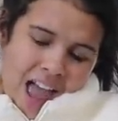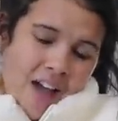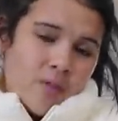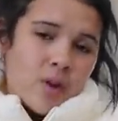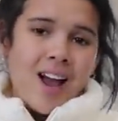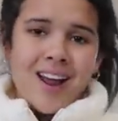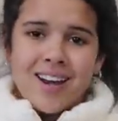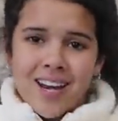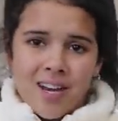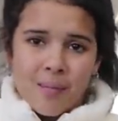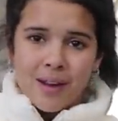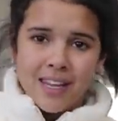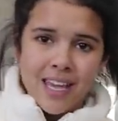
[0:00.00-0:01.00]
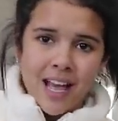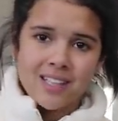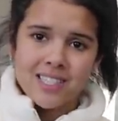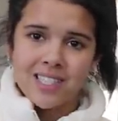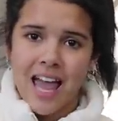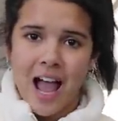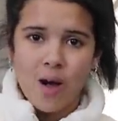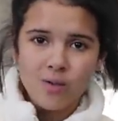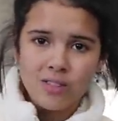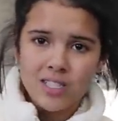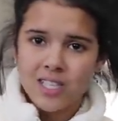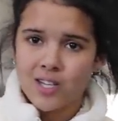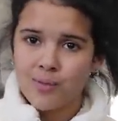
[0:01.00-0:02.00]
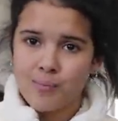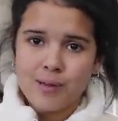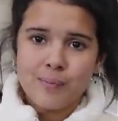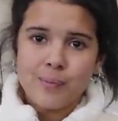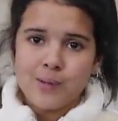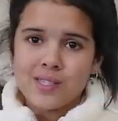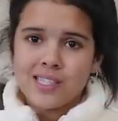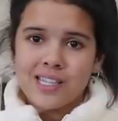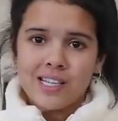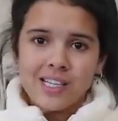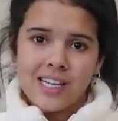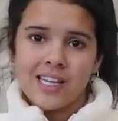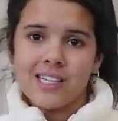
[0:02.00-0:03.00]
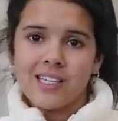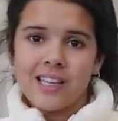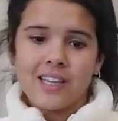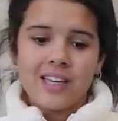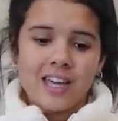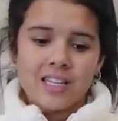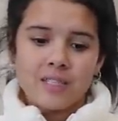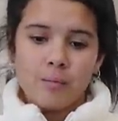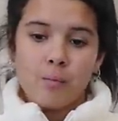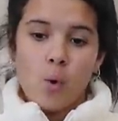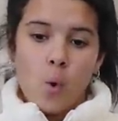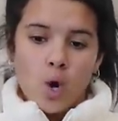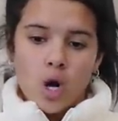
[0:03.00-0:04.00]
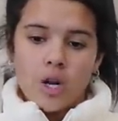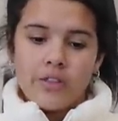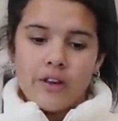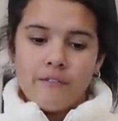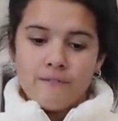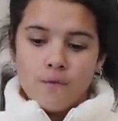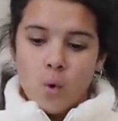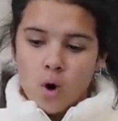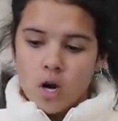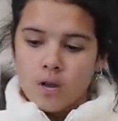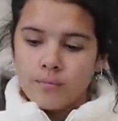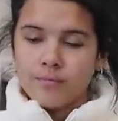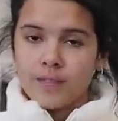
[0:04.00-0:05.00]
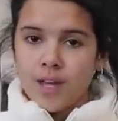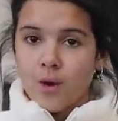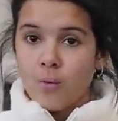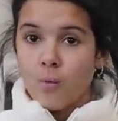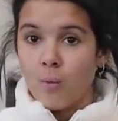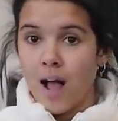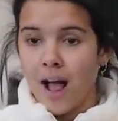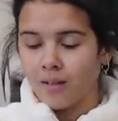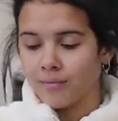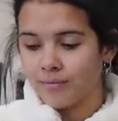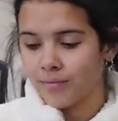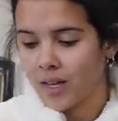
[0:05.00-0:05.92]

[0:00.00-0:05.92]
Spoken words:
Have we gotten anybody else out? Is there people still in that guessed more than 4? Well.